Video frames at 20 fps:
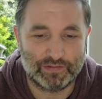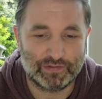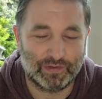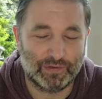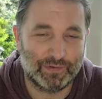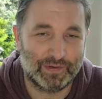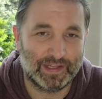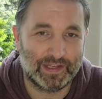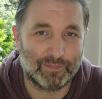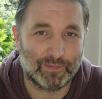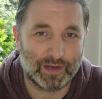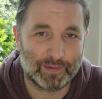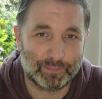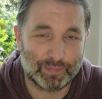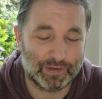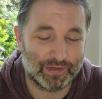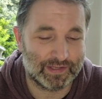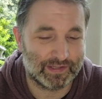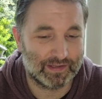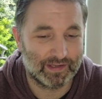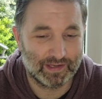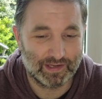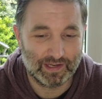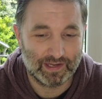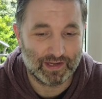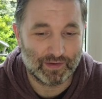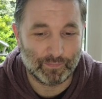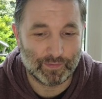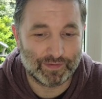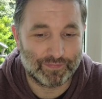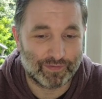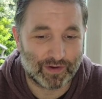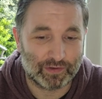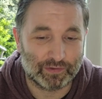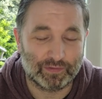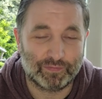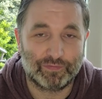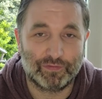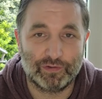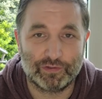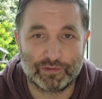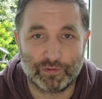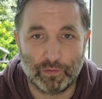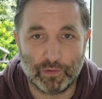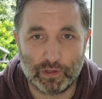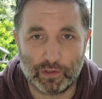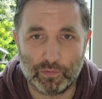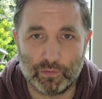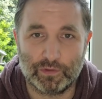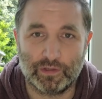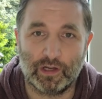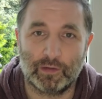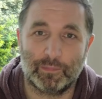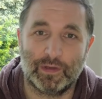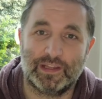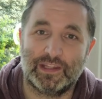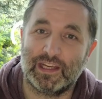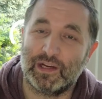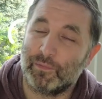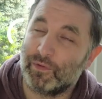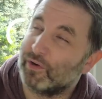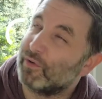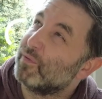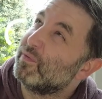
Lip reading: So at one point we found the first orang-utan, but they were